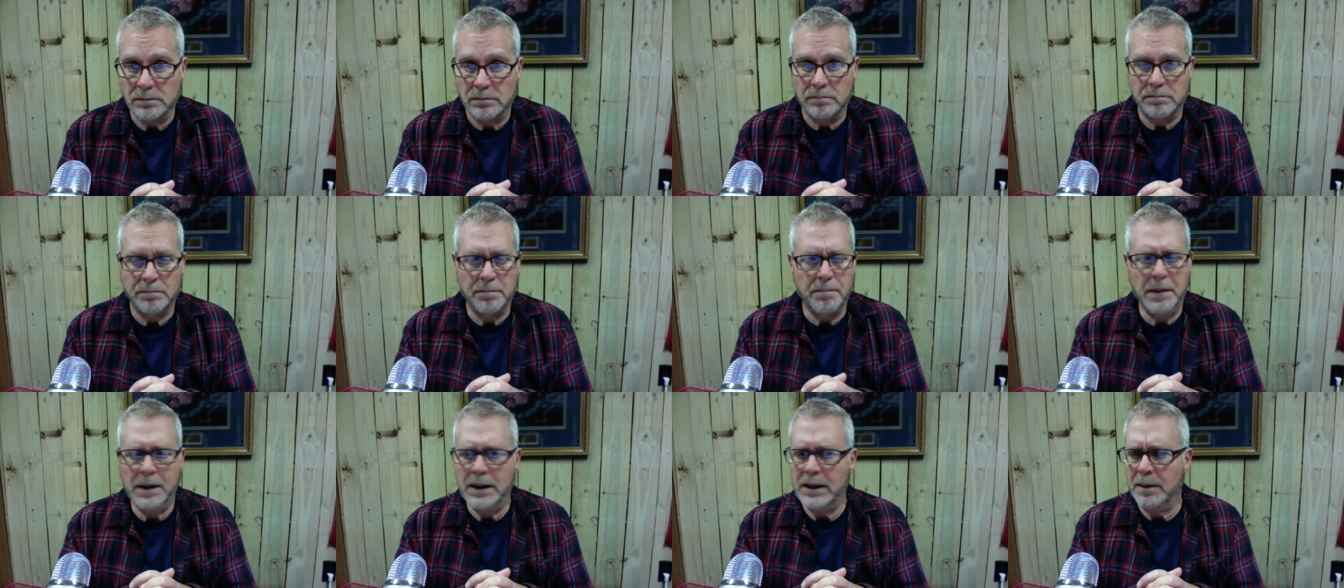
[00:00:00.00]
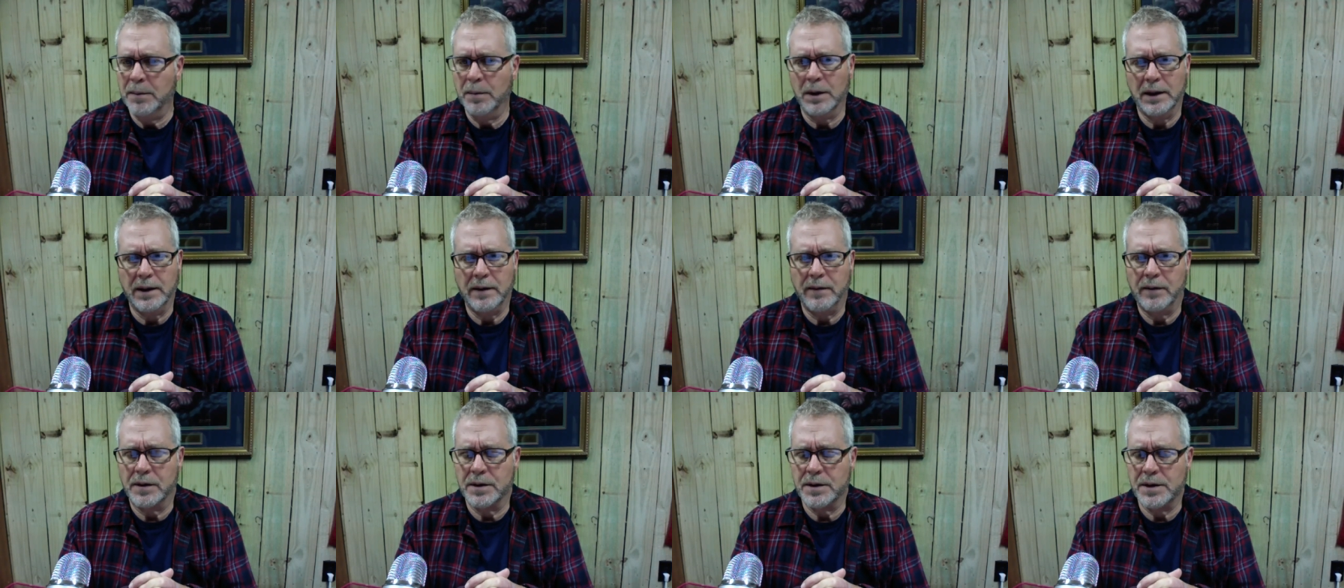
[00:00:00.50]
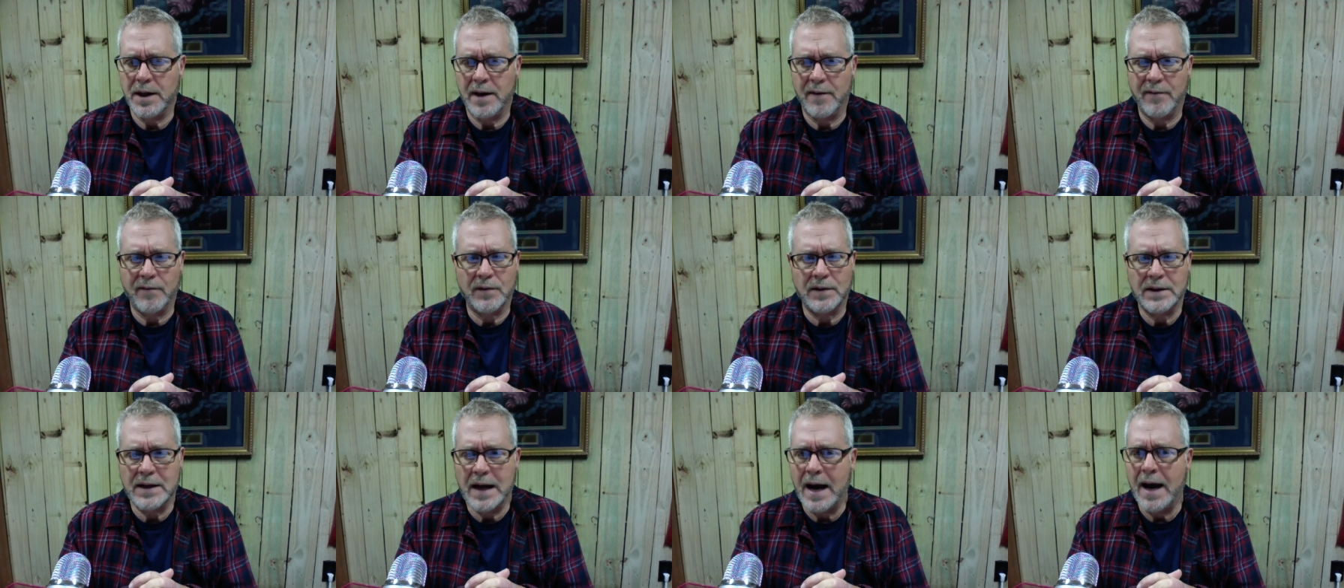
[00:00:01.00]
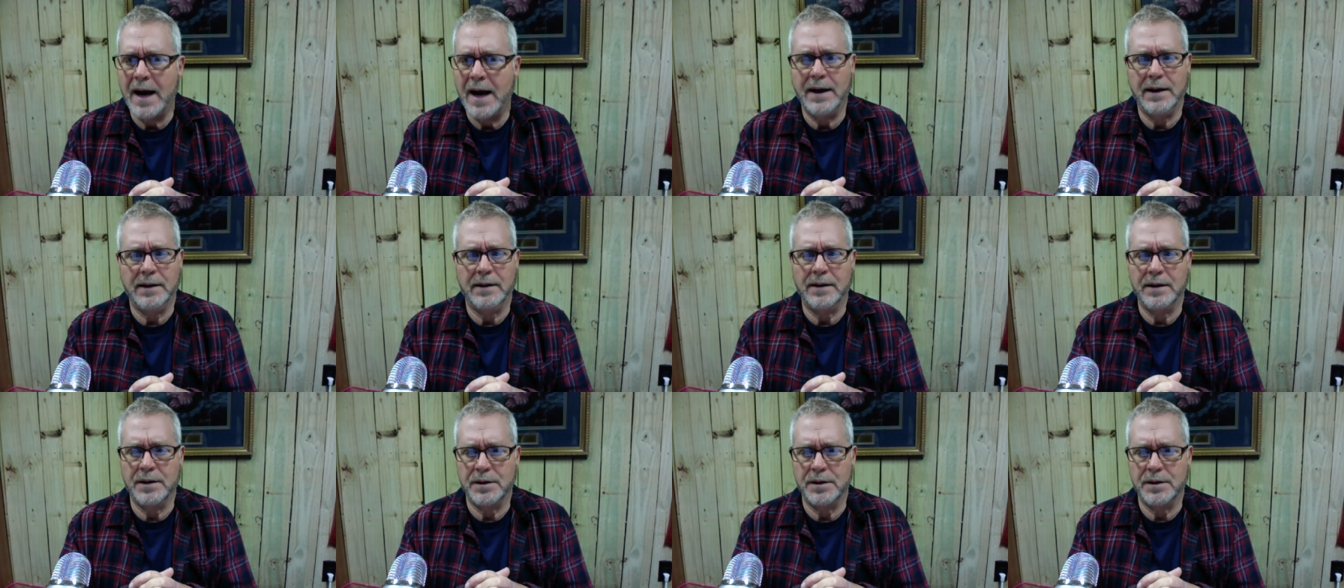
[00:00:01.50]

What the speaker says: Many believers have died